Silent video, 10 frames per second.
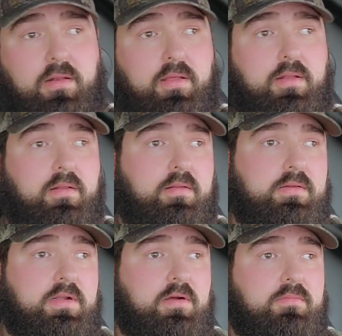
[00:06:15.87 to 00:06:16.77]
And
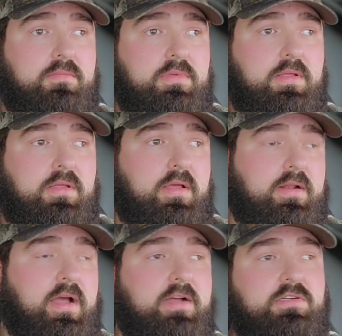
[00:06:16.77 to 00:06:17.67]
you know,
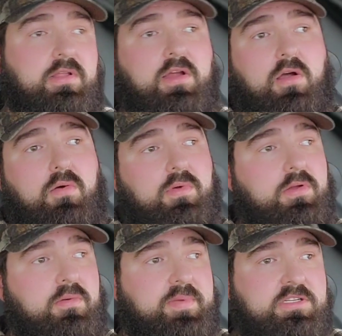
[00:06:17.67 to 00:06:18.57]
and guys are like, oh, well,
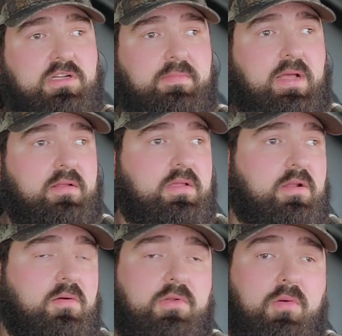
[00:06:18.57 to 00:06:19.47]
you were bitching about, you
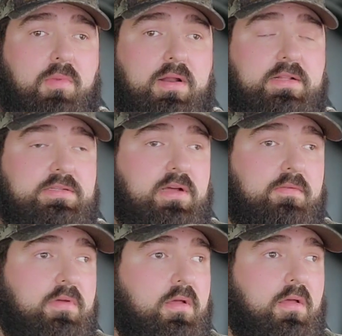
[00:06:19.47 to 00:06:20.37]
know, no money and
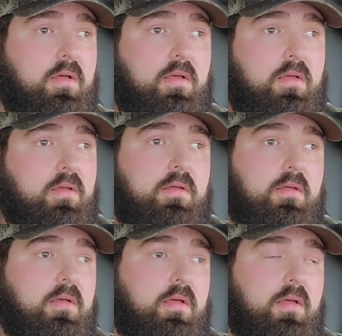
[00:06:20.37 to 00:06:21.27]
stuff.
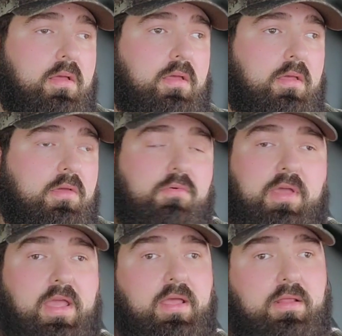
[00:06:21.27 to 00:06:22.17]
You
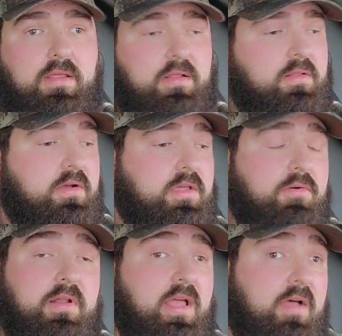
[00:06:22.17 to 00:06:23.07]
can't, look, you
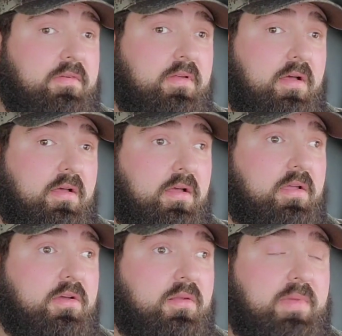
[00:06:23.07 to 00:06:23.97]
can have a
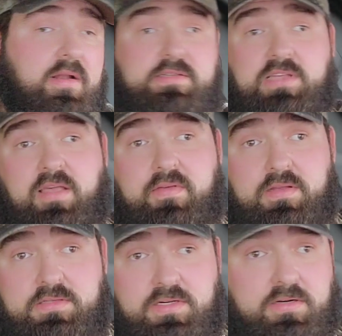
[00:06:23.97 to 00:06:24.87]
good amount of
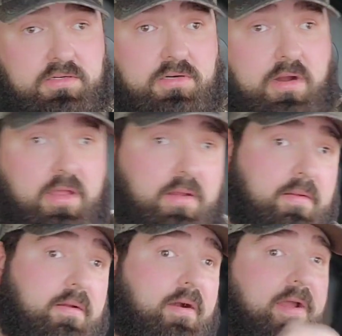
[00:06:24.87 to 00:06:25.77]
savings here in trucking,
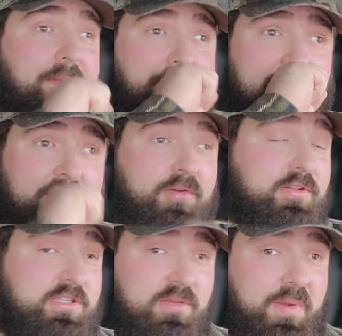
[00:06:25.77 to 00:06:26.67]
all right? And you
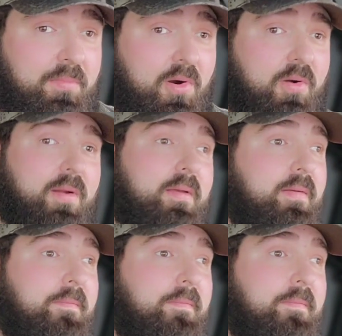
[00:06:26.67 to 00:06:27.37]
could still be broke.